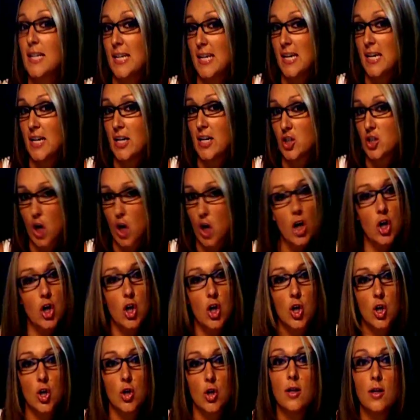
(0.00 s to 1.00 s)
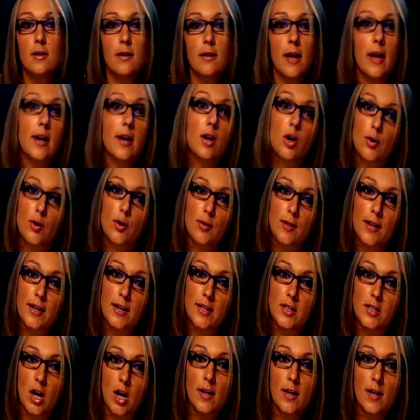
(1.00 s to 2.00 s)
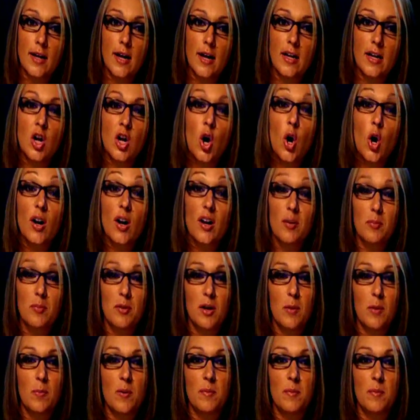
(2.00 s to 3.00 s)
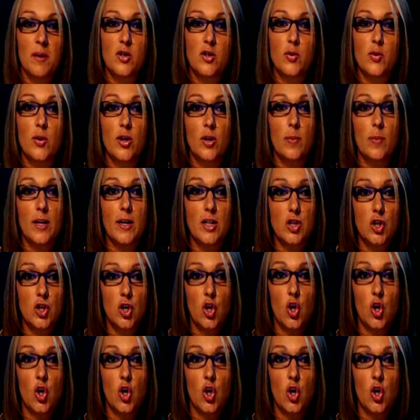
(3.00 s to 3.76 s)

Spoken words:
geek.girl@earthbank.net or hit me up on my Twitter page,